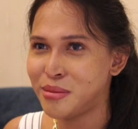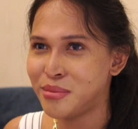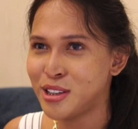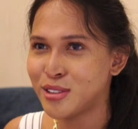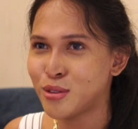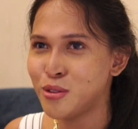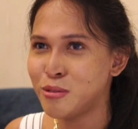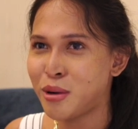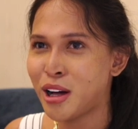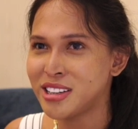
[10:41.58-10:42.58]
the
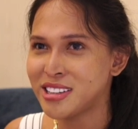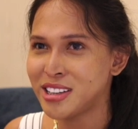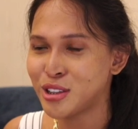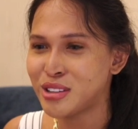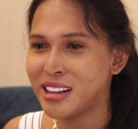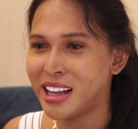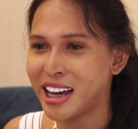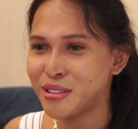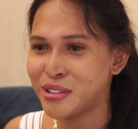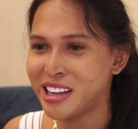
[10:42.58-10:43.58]
school policy should
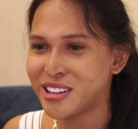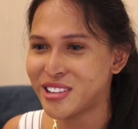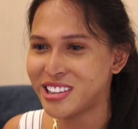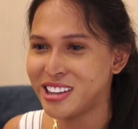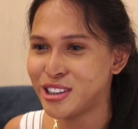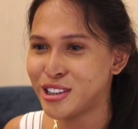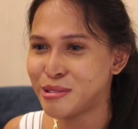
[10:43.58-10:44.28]
align with her religious